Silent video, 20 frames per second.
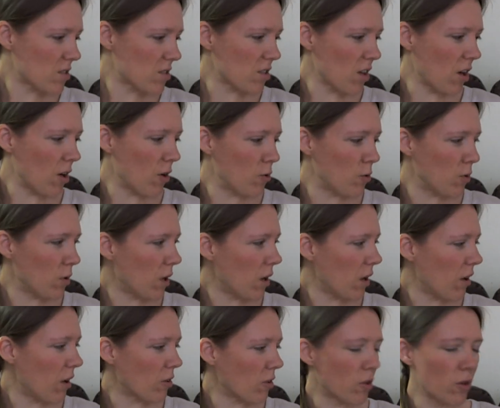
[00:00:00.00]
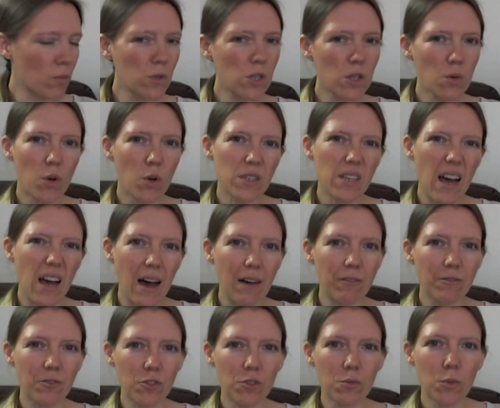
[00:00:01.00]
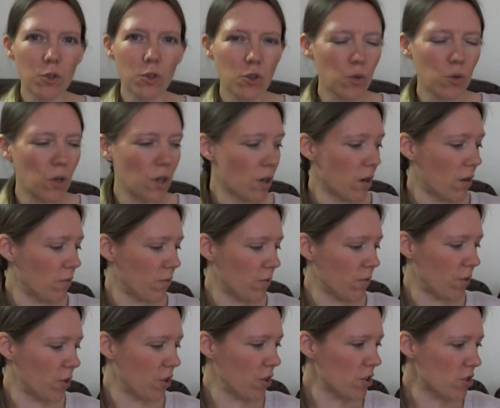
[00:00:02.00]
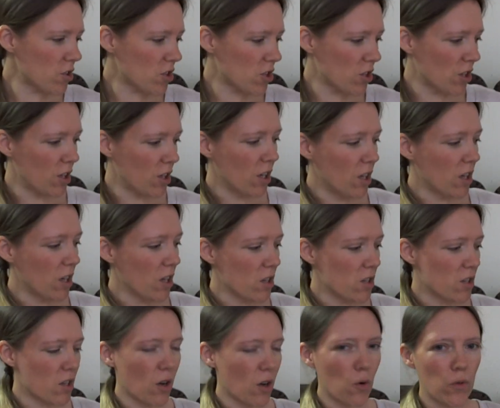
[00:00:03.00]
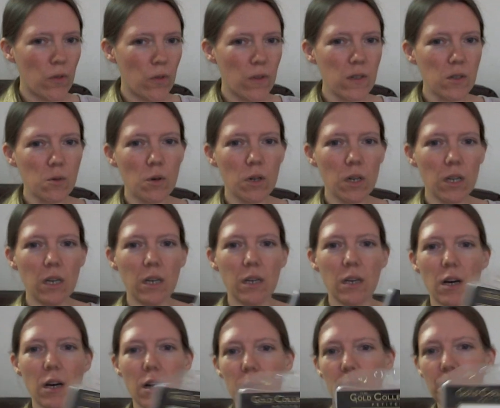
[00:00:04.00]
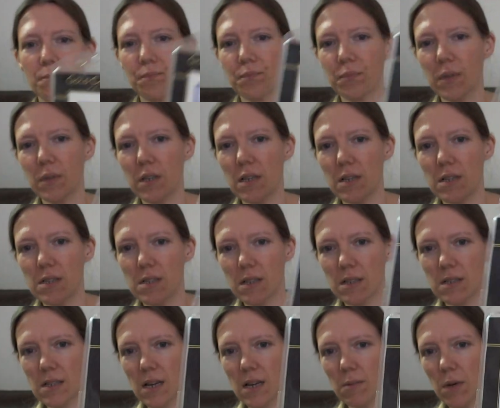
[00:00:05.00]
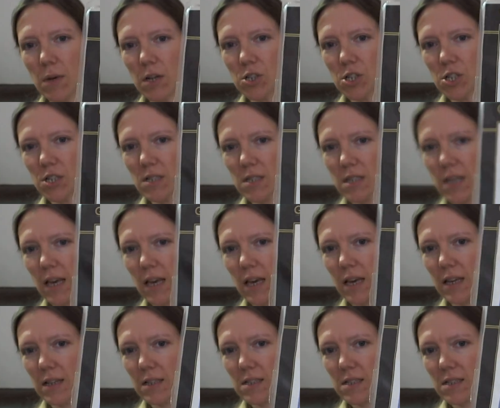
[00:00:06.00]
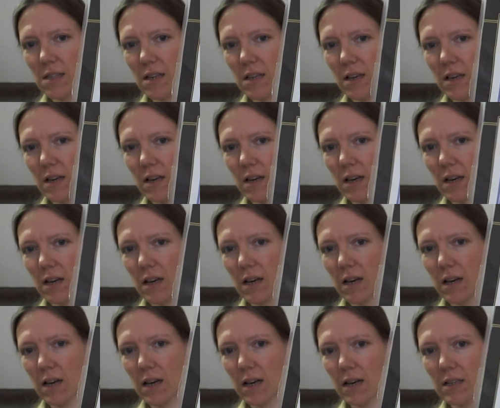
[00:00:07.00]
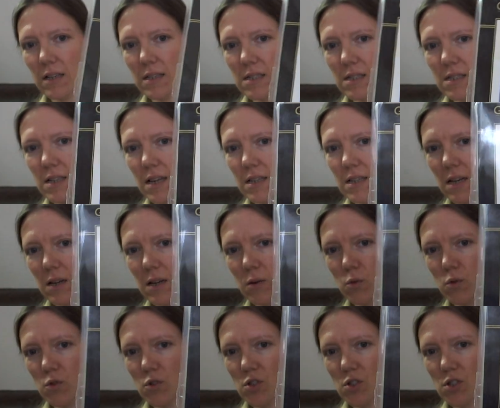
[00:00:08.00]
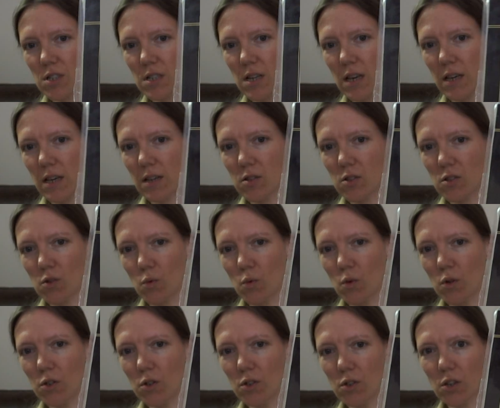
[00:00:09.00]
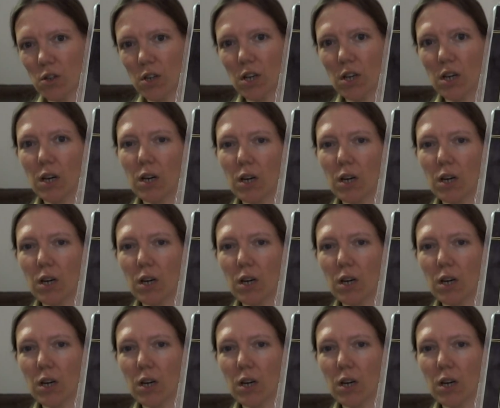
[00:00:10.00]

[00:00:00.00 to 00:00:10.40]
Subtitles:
So I'll come to the ones I haven't done much work on first. So this one here is a Dimensions kit that I said I was taking to work.